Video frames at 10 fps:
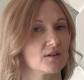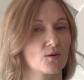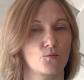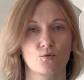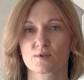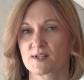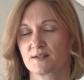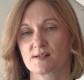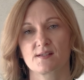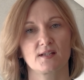in the walls
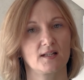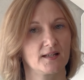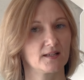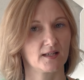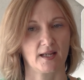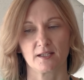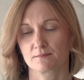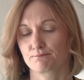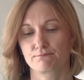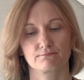and the ceiling
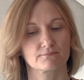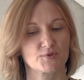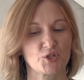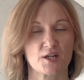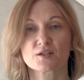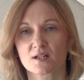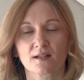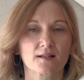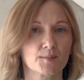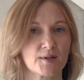and changing
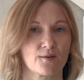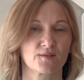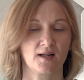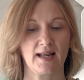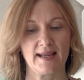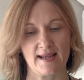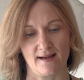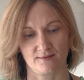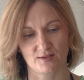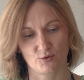a little bit of the
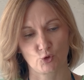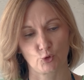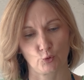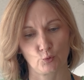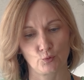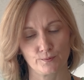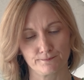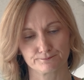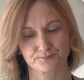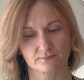layout to
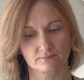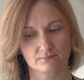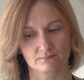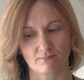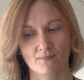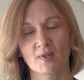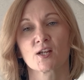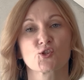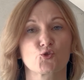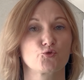
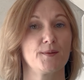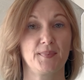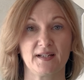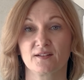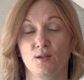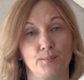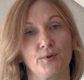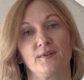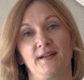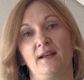stripping the
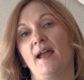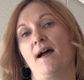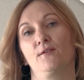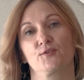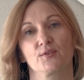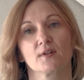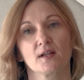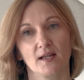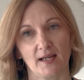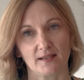building out
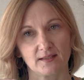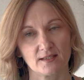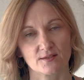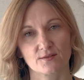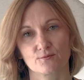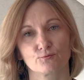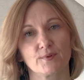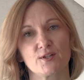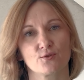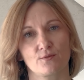and then
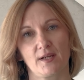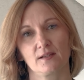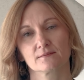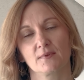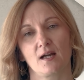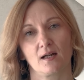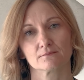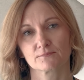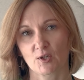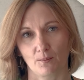
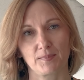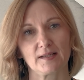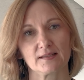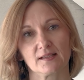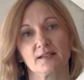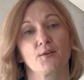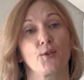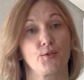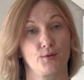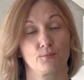redoing completely the
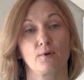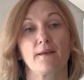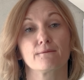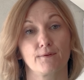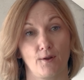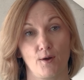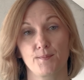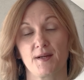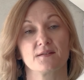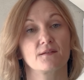thermal
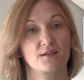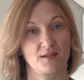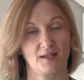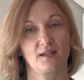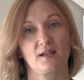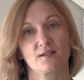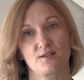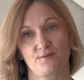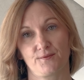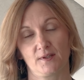envelope and thinking
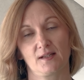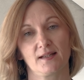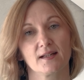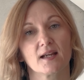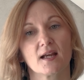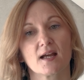differently.